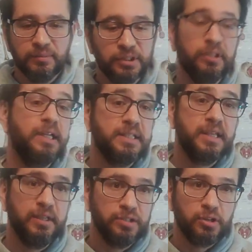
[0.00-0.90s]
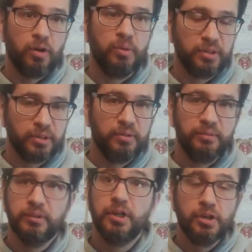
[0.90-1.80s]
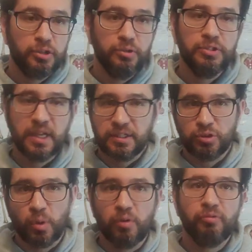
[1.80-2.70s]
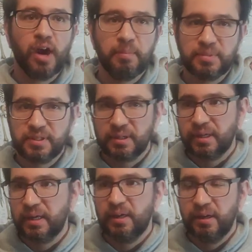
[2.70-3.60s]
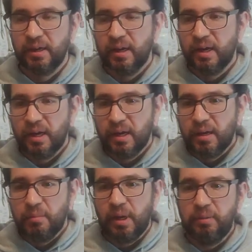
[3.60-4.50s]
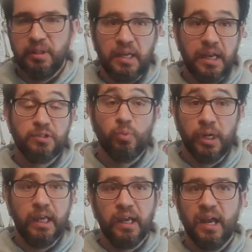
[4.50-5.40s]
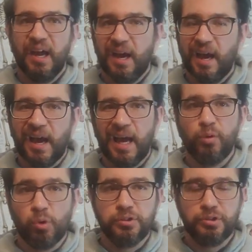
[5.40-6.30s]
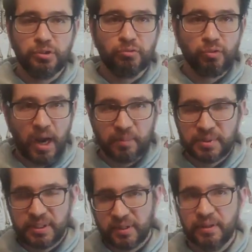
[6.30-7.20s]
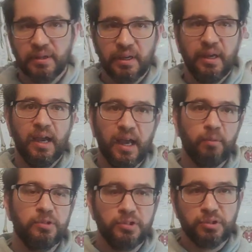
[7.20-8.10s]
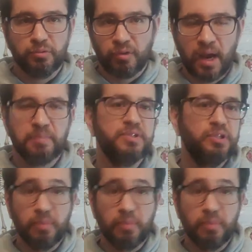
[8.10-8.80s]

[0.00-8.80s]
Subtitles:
So let's say you start with 2 sets of 12 reps. Maybe the next week, add 1 to 2 reps, add 1 to 2 reps.